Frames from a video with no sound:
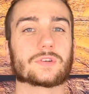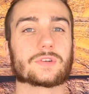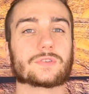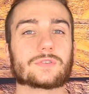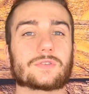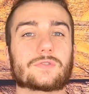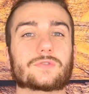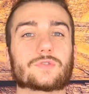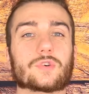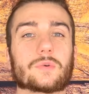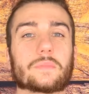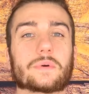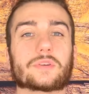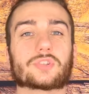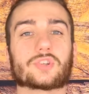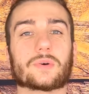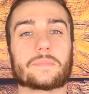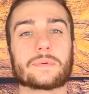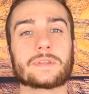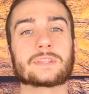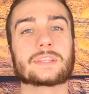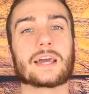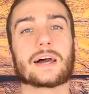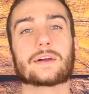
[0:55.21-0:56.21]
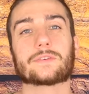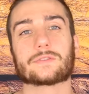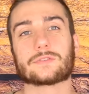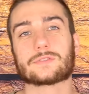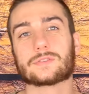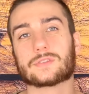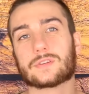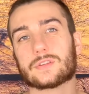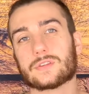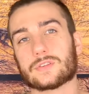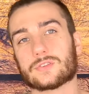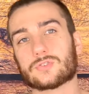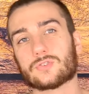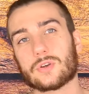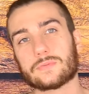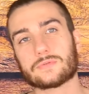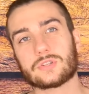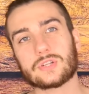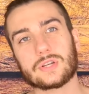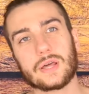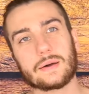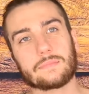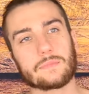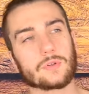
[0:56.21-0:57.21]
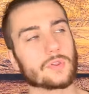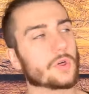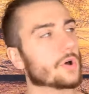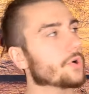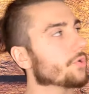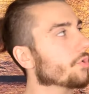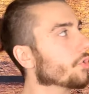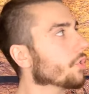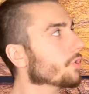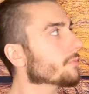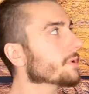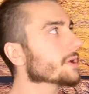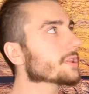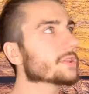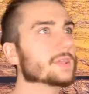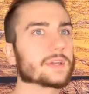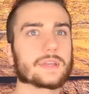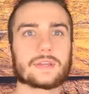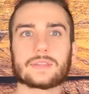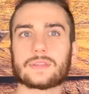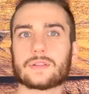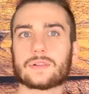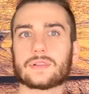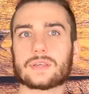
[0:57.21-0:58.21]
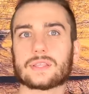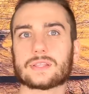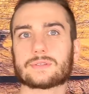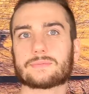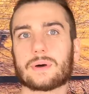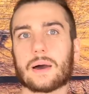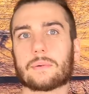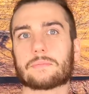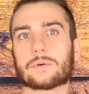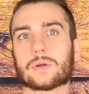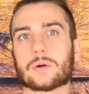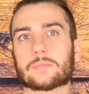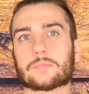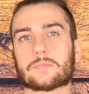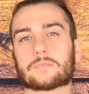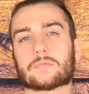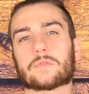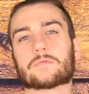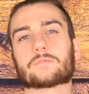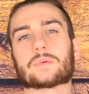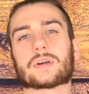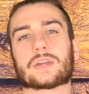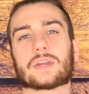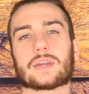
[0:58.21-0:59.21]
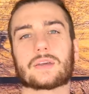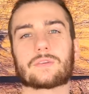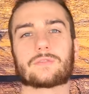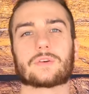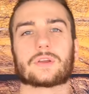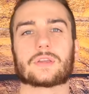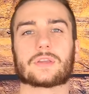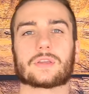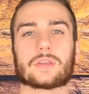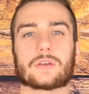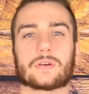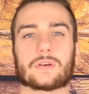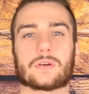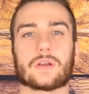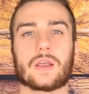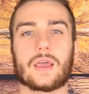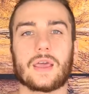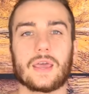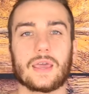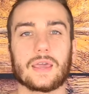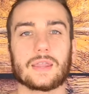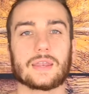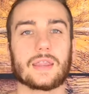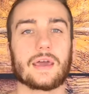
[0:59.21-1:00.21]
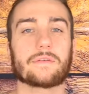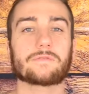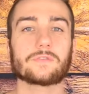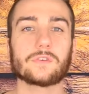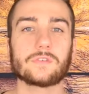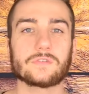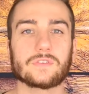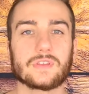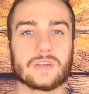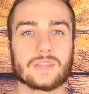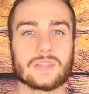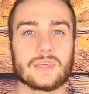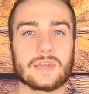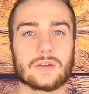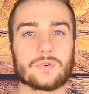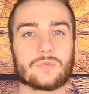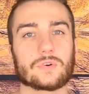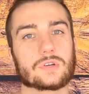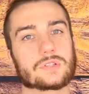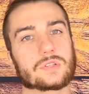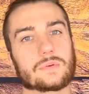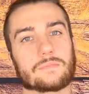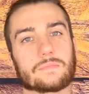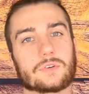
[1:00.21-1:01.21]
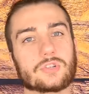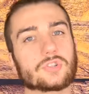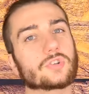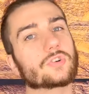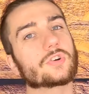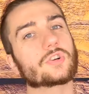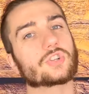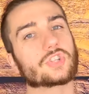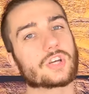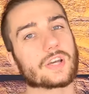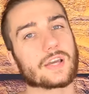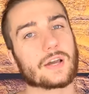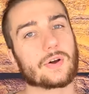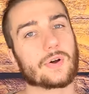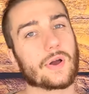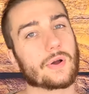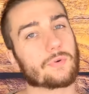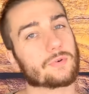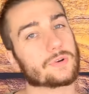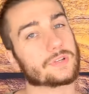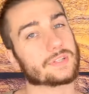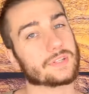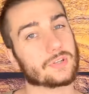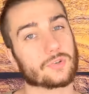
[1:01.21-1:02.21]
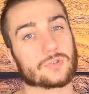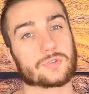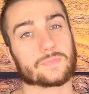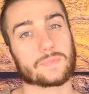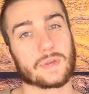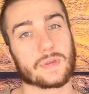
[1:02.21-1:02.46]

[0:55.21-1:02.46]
you can do so by jumping down in the description down below or by clicking the link that's popping up above my head right here. And after you've taken that quiz, be sure to check out our deals